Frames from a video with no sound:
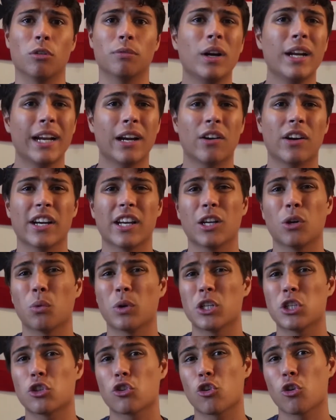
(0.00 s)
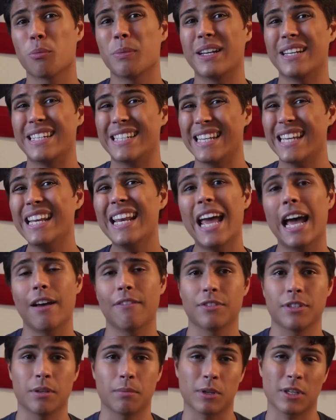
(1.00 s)
One area in which Truman did
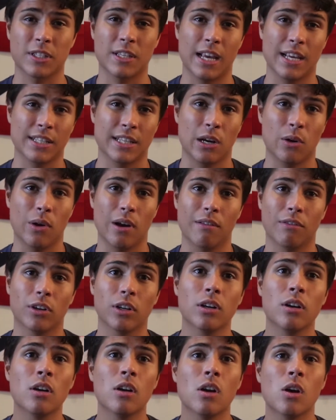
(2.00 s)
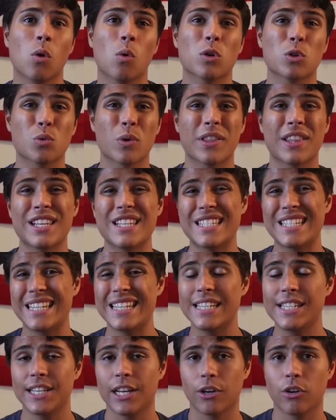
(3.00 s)
have success, however, was with his
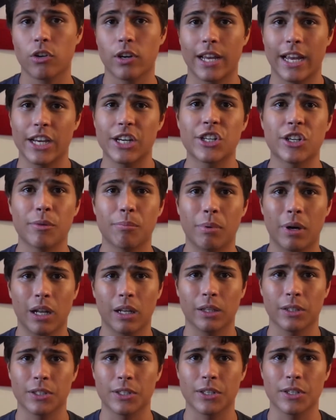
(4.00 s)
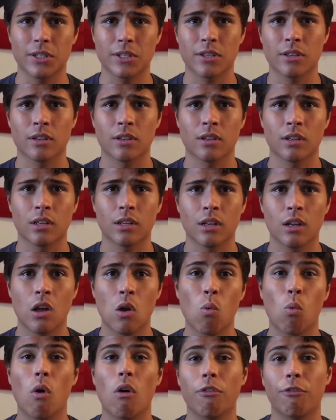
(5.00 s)
desegregation policies.
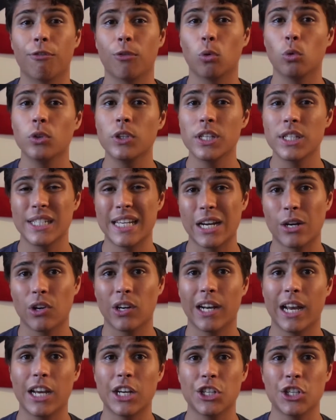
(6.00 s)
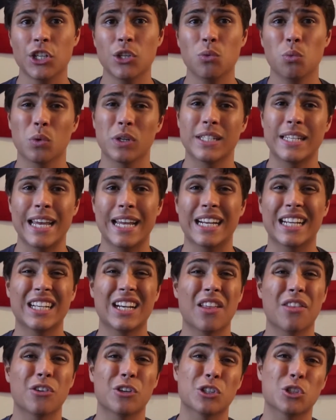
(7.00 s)
While full desegregation would take
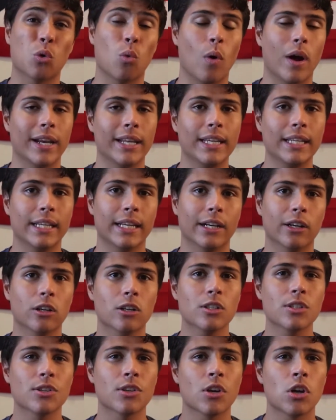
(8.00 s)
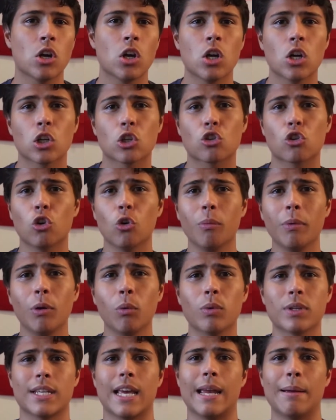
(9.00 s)
another 20 years, Truman
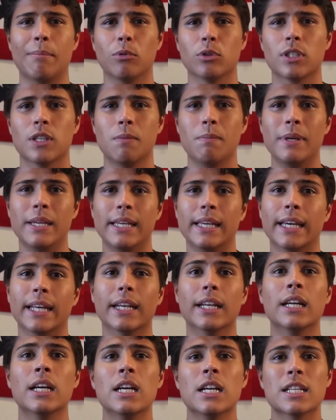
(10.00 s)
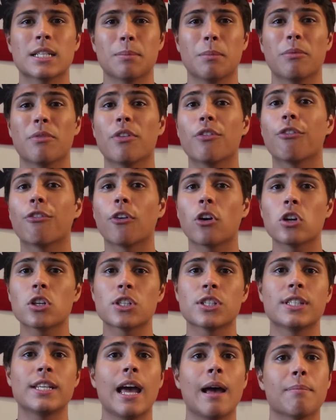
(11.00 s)
was able to begin some of the
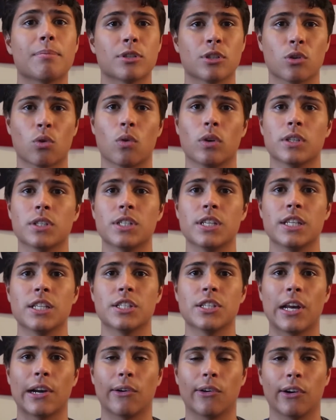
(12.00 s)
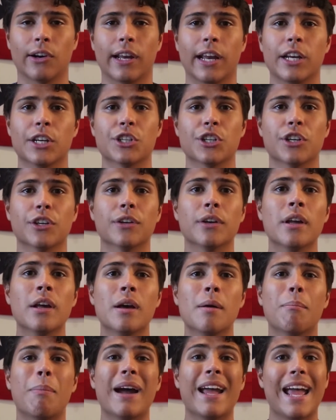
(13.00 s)
first steps towards desegregation
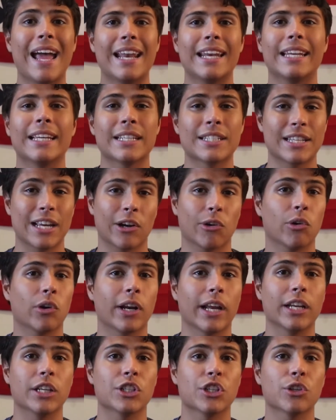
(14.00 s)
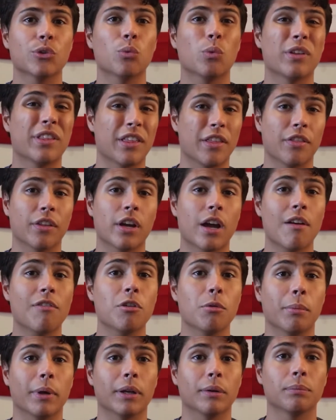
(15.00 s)
by ending segregation within the
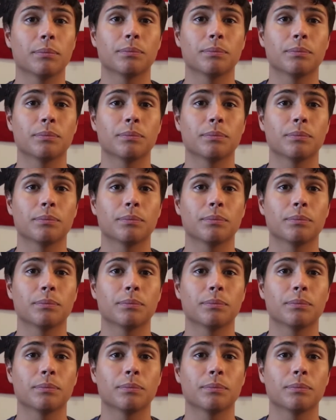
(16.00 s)
government.